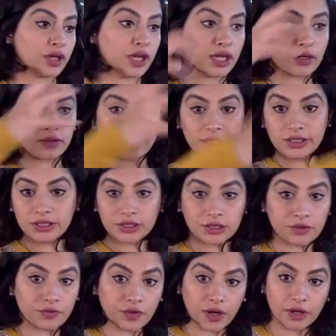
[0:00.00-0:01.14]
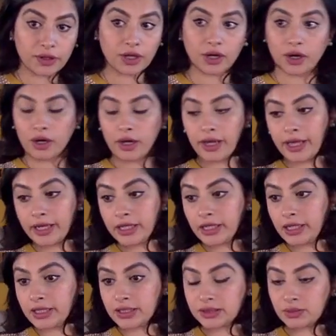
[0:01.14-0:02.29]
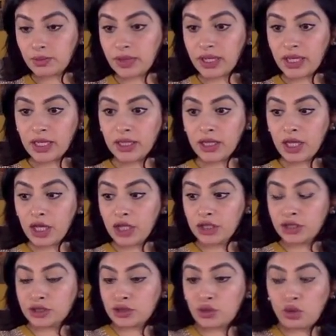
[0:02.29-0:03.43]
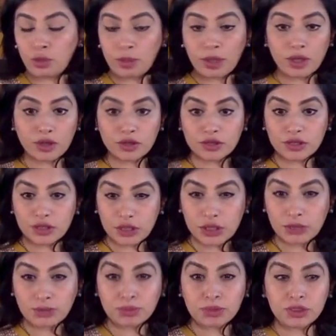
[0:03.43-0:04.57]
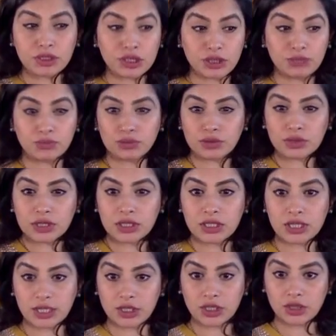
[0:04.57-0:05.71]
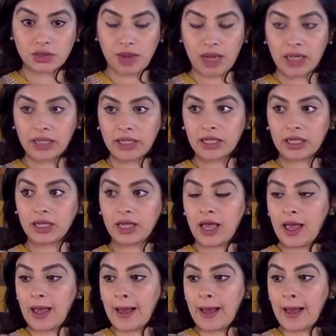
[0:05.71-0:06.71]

Aries fiery hot-headedness with Scorpio's deep-rooted sensuality,